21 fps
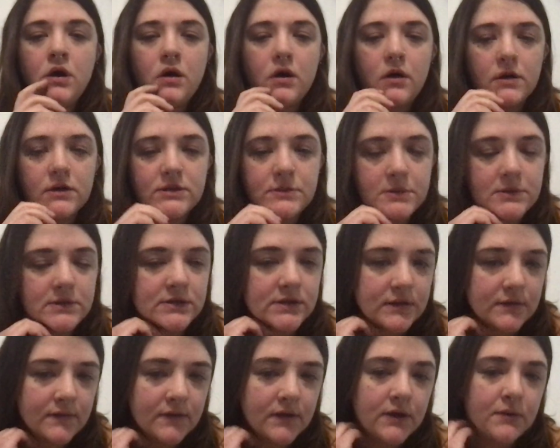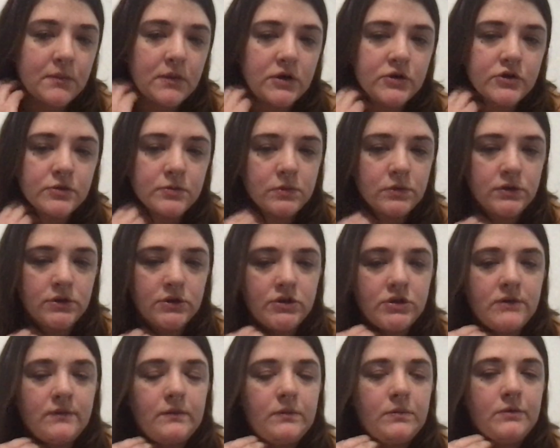are specific, measurable,
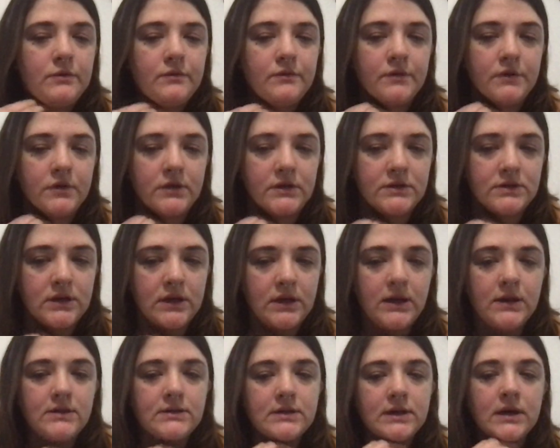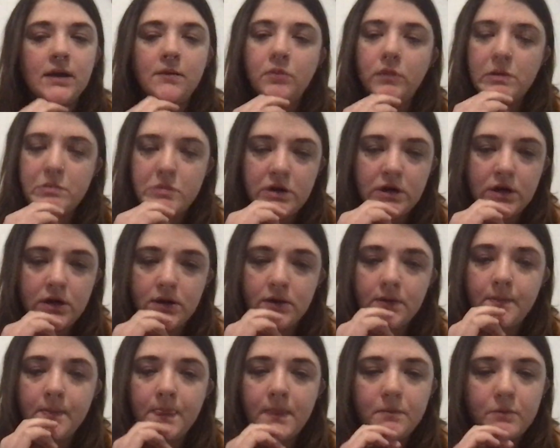achievable, realistic, and time-limited.
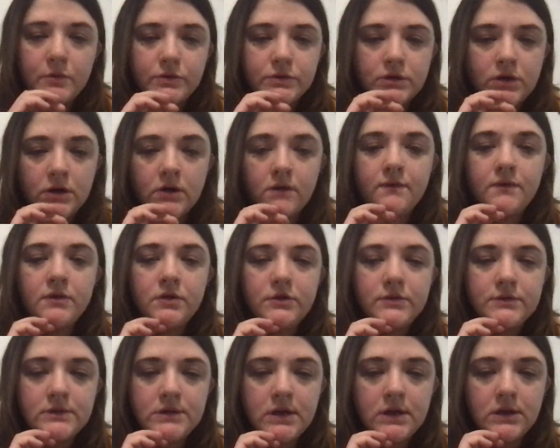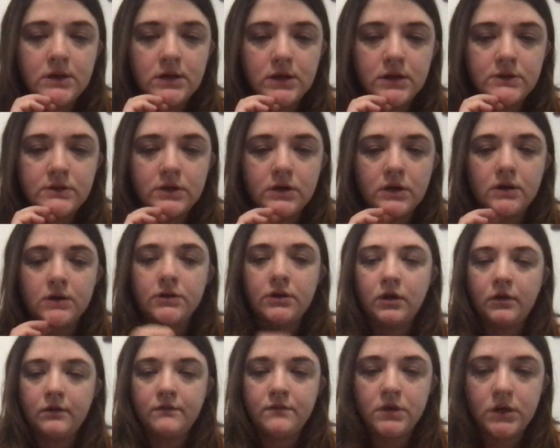The most often used techniques are
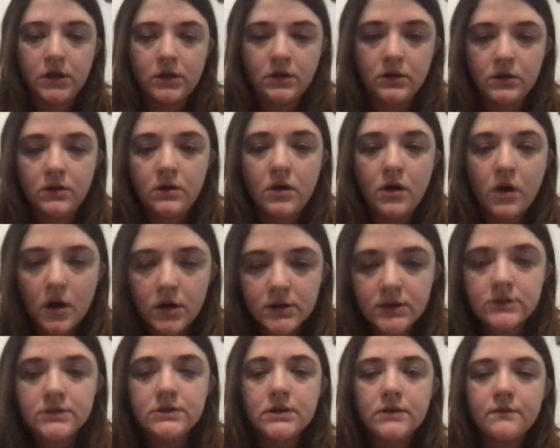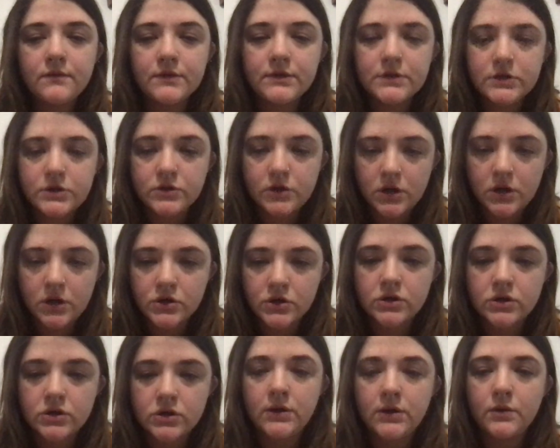cognitive
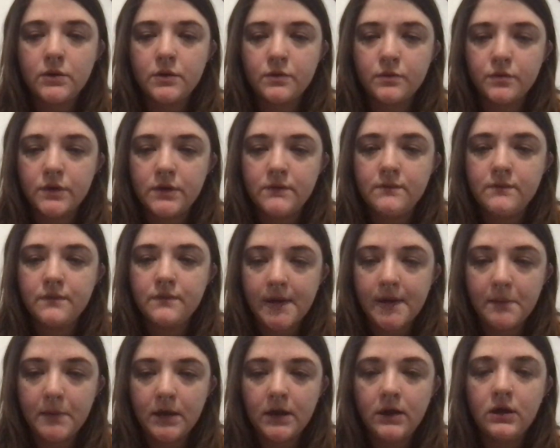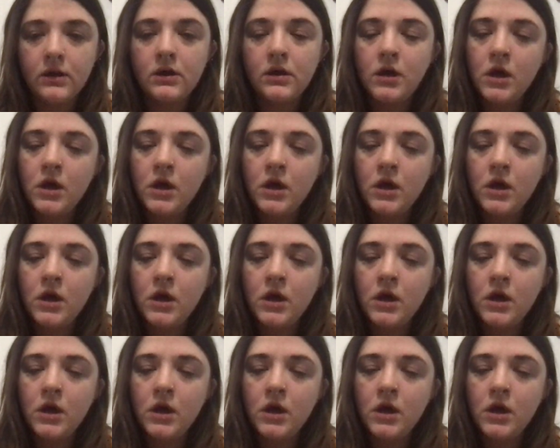restructuring or reframing,